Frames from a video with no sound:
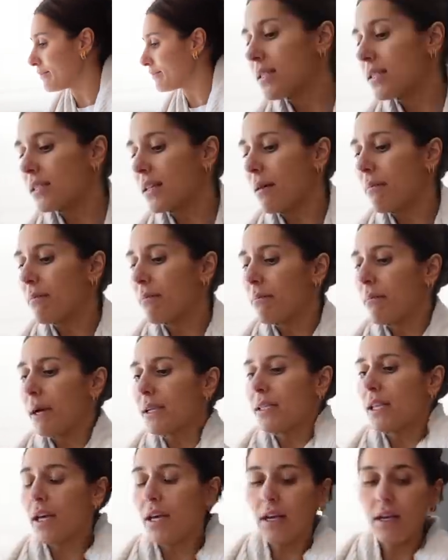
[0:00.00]
Some
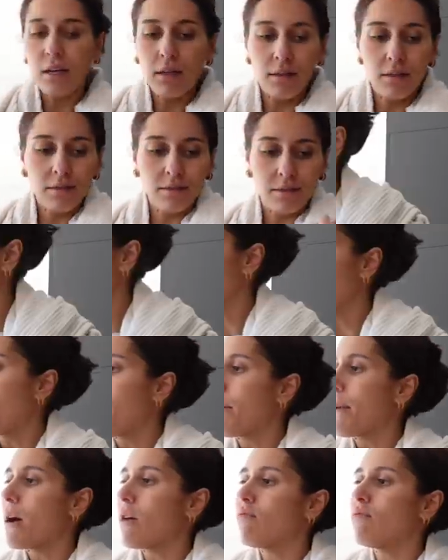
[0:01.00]
butter,
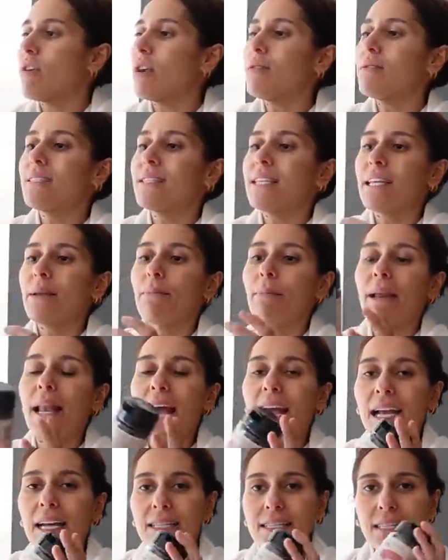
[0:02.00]
some roasted
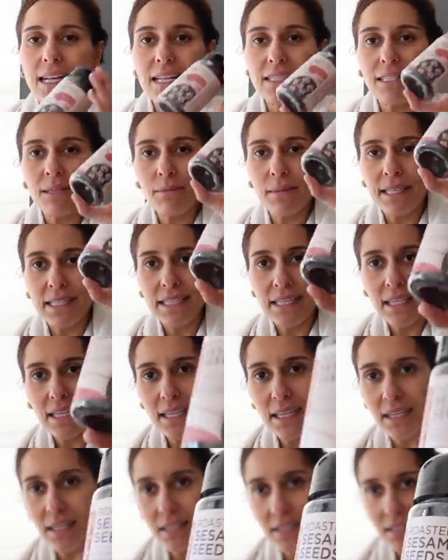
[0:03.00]
black sesame
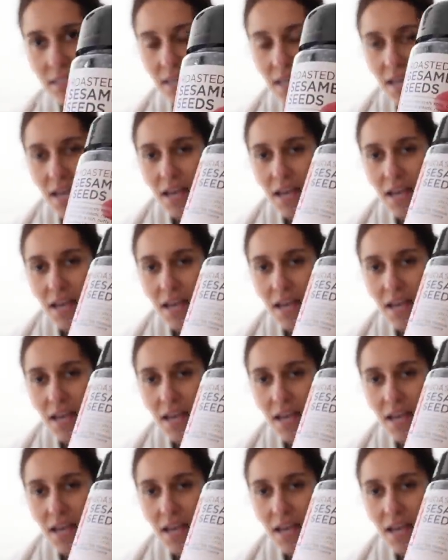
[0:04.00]
seeds.